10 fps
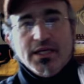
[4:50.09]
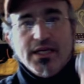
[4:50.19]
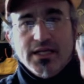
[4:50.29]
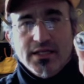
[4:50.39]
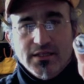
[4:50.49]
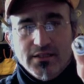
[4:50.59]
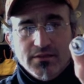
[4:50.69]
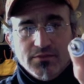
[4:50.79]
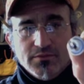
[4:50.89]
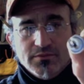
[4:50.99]
end,
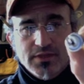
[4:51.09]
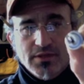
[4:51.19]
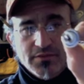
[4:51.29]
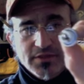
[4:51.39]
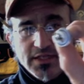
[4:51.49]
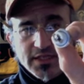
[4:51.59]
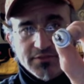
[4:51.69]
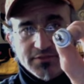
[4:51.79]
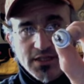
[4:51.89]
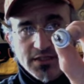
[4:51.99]
the
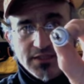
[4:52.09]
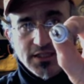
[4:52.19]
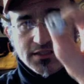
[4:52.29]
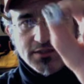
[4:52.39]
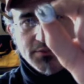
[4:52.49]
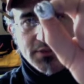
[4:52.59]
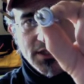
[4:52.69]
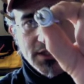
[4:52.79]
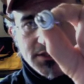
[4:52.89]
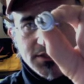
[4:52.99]
negative contact that would
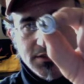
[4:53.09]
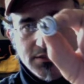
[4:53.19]
touch